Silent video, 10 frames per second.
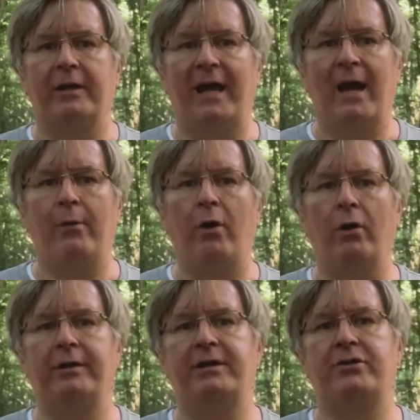at how a
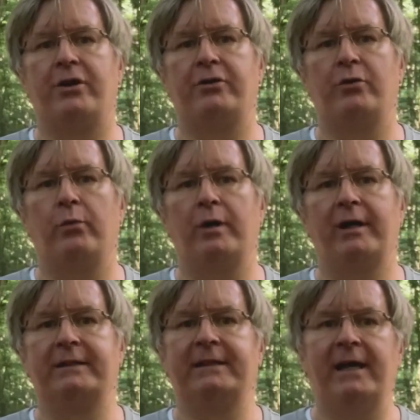Holliday junction
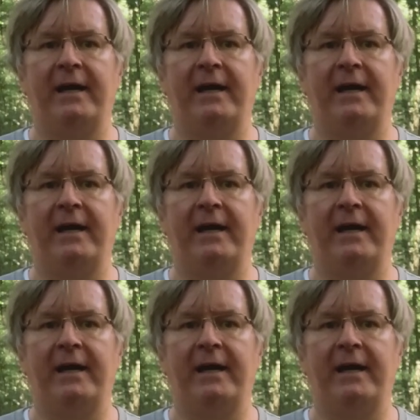works